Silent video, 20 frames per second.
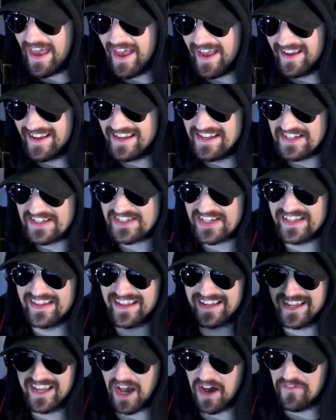you see the
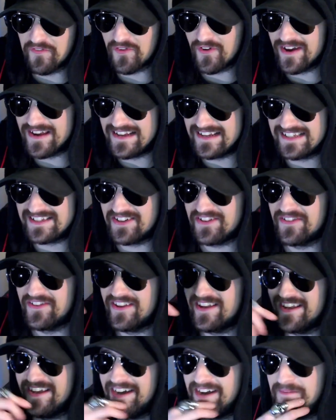coverings on
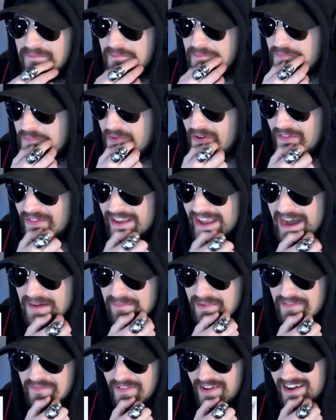the um, on the
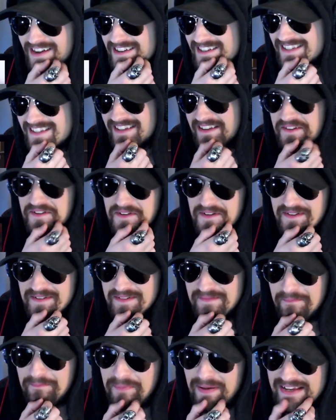amplifiers
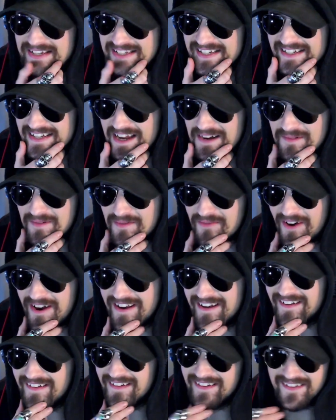pissing down with
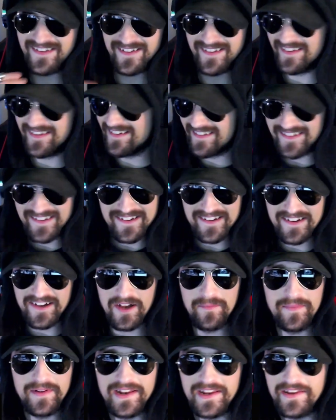rain.
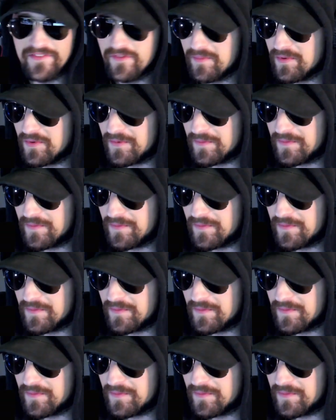Unbelievable.